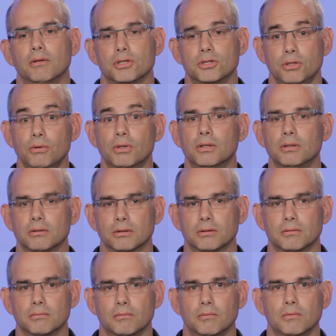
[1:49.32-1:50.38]
The student
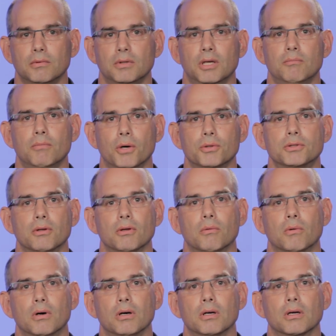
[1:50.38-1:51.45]
did most of the
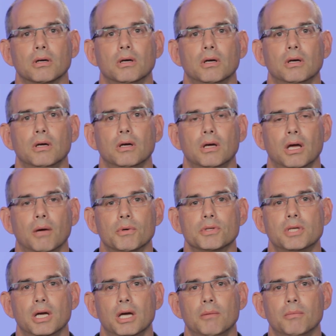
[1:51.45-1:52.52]
work and
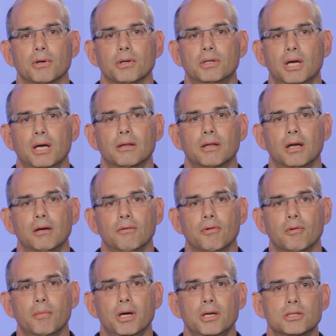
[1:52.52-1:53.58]
was able to take that
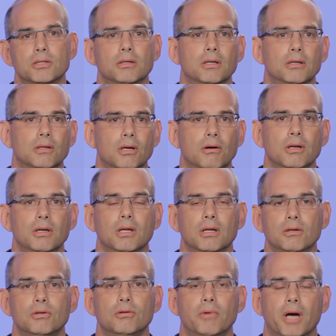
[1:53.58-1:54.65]
information and turn it
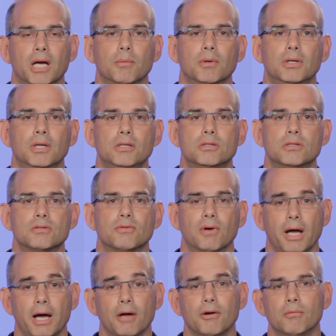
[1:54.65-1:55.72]
into recommendations
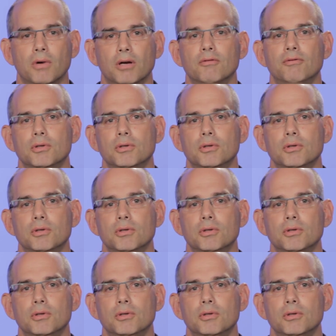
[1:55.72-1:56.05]
for how to run